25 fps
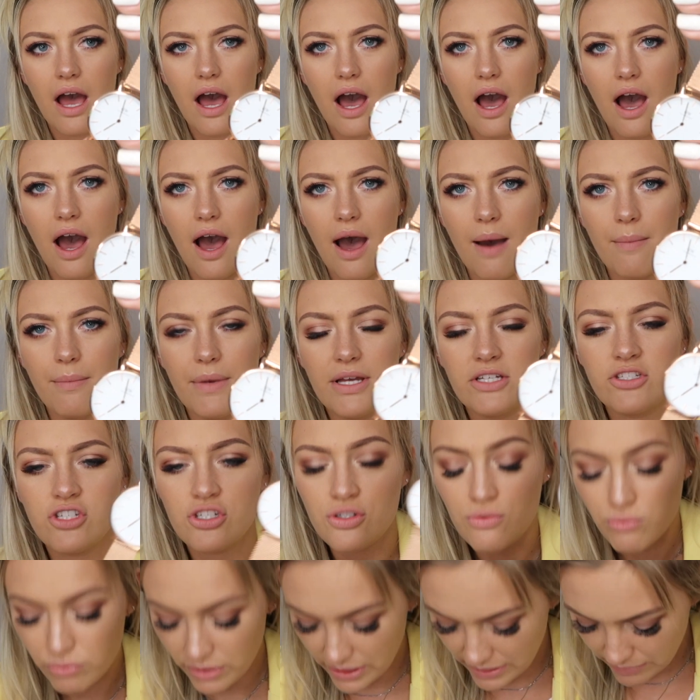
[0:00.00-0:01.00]
Um, it's
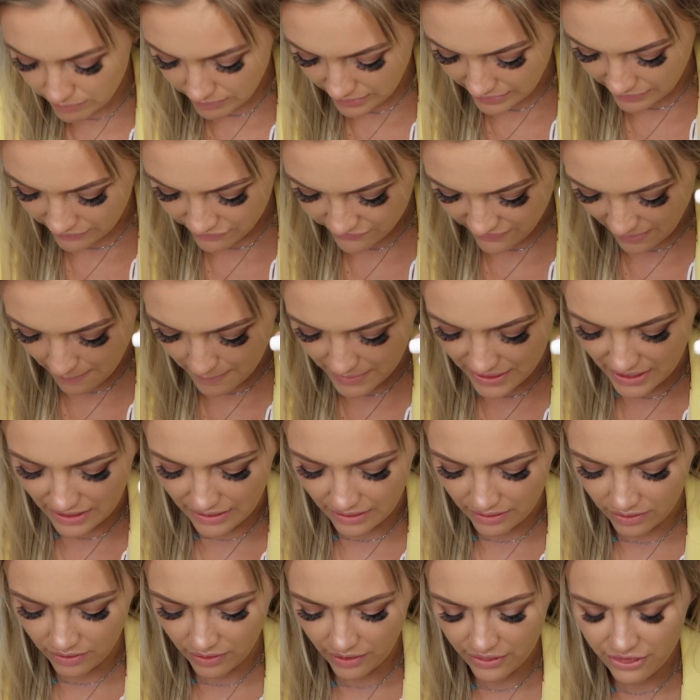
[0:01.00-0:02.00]
just really, really
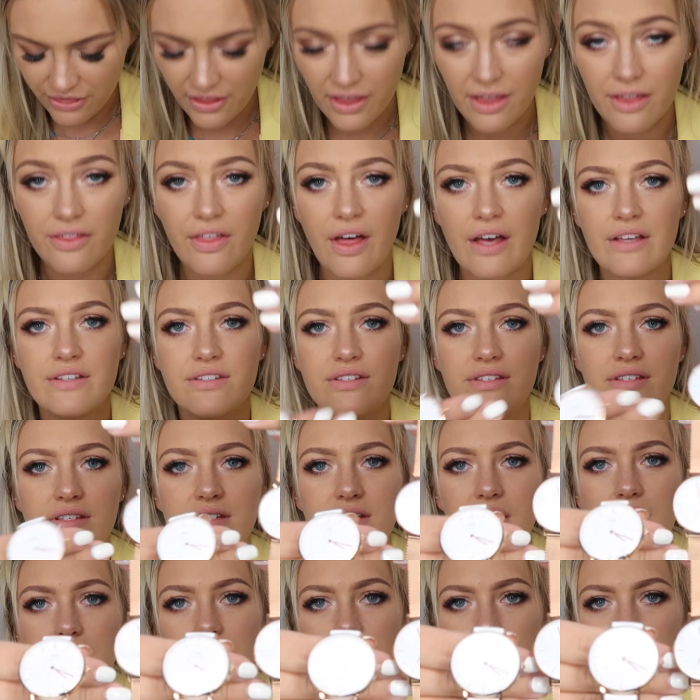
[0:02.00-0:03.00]
feminine, and I think they're
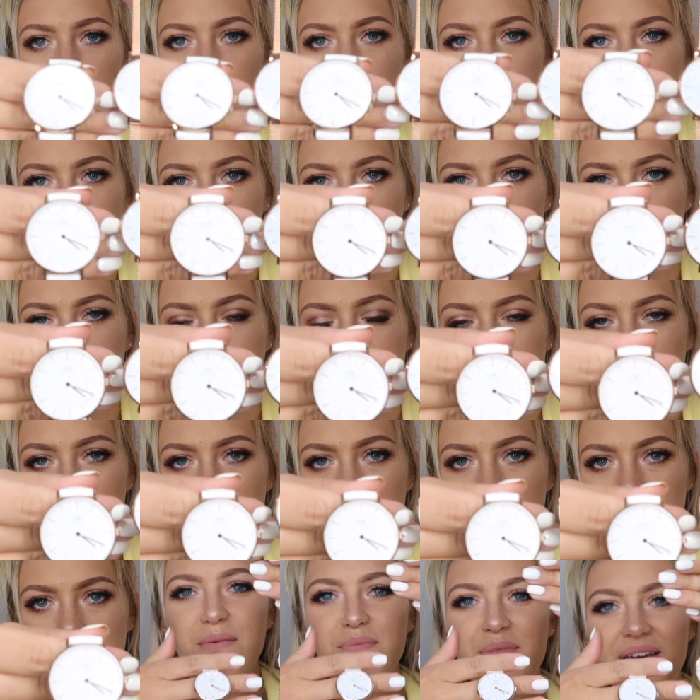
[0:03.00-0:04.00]
stunning watches.
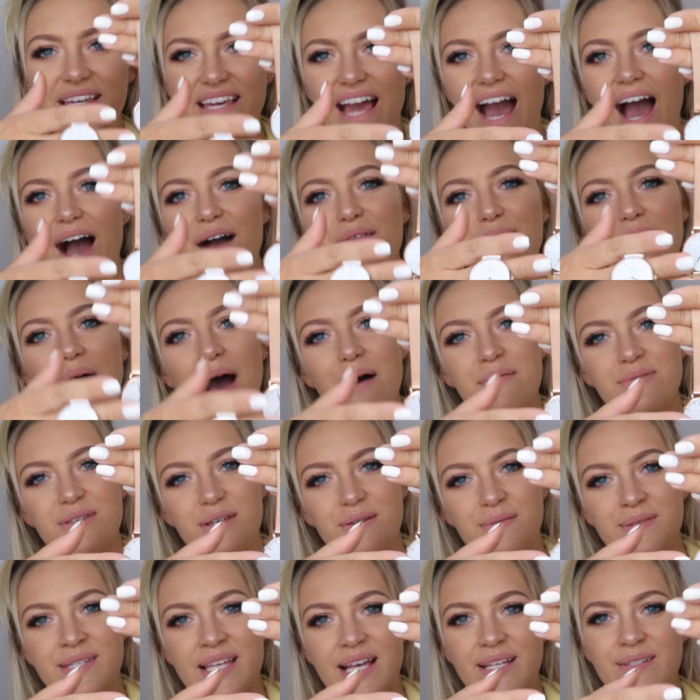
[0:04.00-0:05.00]
But yeah, I'm
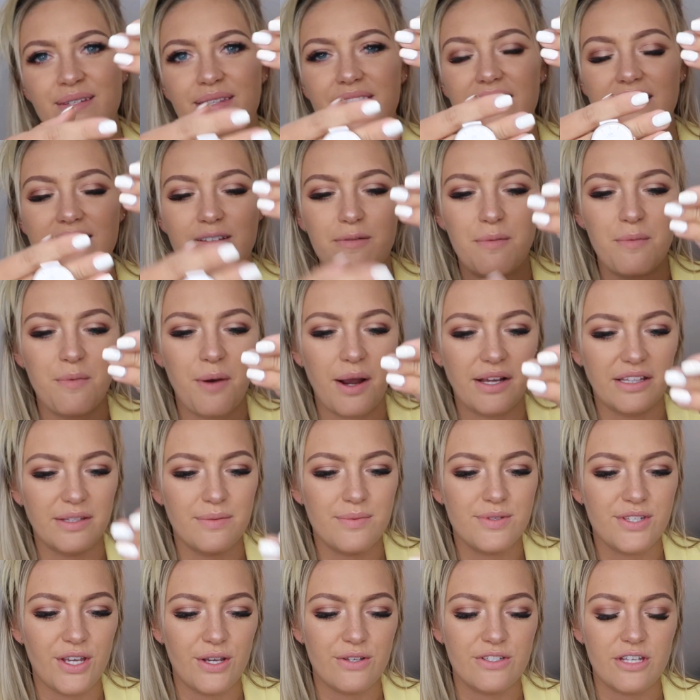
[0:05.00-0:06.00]
absolutely obsessed with these. I've been wearing them
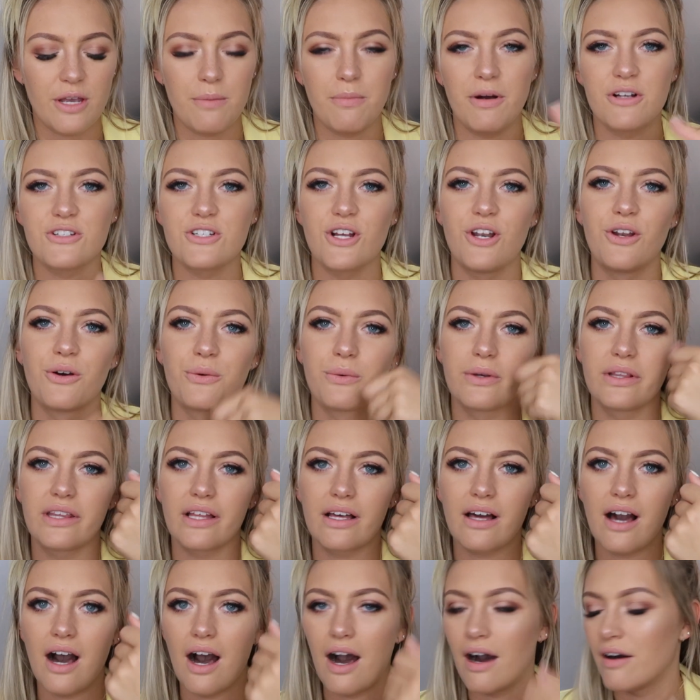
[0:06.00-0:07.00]
so, so much, along with the
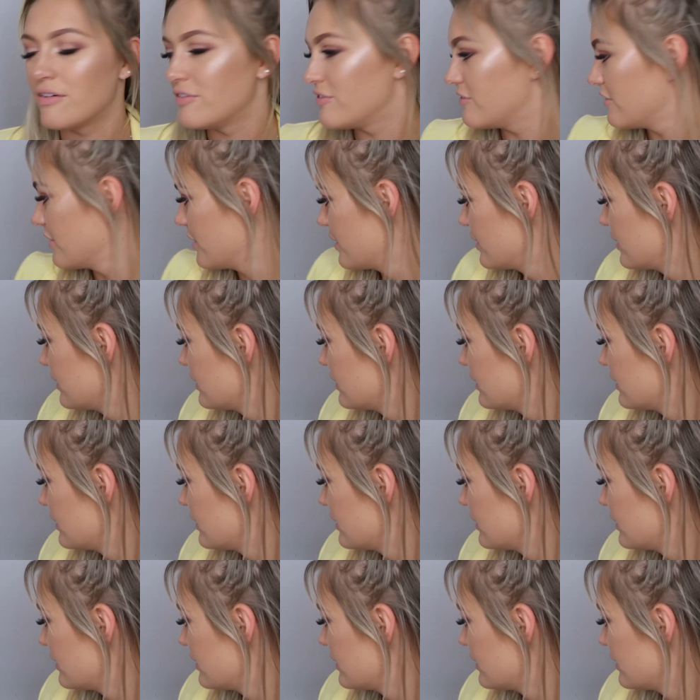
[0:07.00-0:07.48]
cuff.